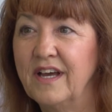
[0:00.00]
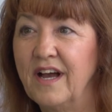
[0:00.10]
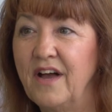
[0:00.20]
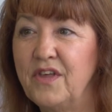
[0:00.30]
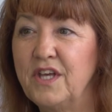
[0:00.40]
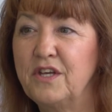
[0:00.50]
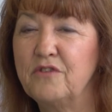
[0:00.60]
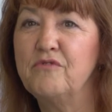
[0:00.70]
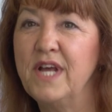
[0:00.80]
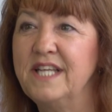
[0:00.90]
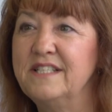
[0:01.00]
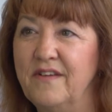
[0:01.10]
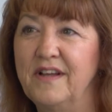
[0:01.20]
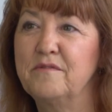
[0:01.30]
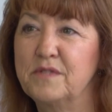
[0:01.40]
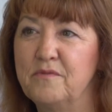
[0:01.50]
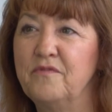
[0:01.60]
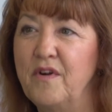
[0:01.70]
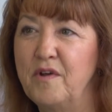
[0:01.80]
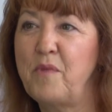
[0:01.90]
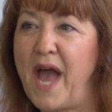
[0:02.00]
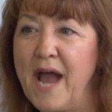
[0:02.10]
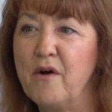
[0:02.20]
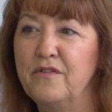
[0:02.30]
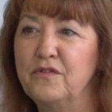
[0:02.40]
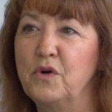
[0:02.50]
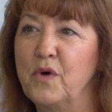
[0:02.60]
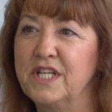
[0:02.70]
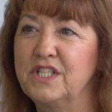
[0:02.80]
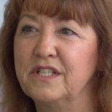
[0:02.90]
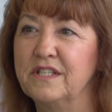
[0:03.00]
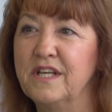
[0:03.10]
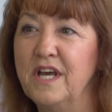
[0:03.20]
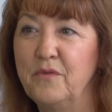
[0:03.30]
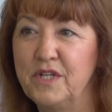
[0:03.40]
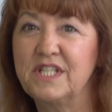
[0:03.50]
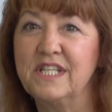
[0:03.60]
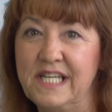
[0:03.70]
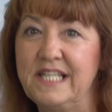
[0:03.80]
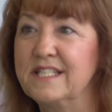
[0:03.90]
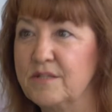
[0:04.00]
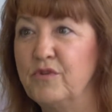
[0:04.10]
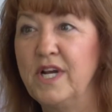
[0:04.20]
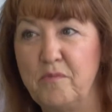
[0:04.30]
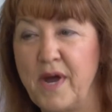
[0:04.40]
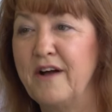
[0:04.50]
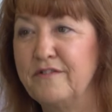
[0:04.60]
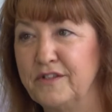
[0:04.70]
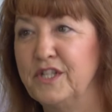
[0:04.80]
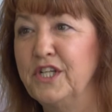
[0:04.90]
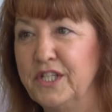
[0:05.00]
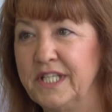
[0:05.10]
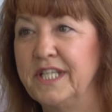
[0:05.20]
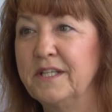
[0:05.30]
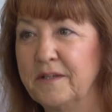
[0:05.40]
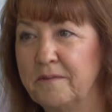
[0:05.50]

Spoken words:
I think you can really develop some very powerful questions which can lead to some really powerful learning.